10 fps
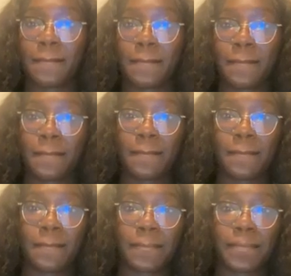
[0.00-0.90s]

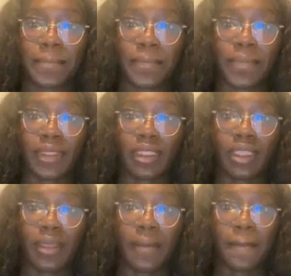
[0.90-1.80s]

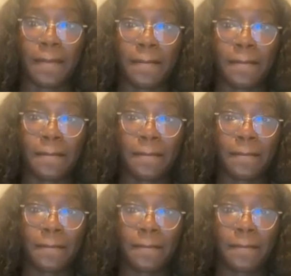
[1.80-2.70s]

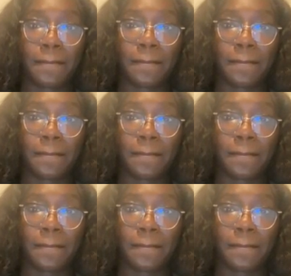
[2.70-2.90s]
(no one is talking)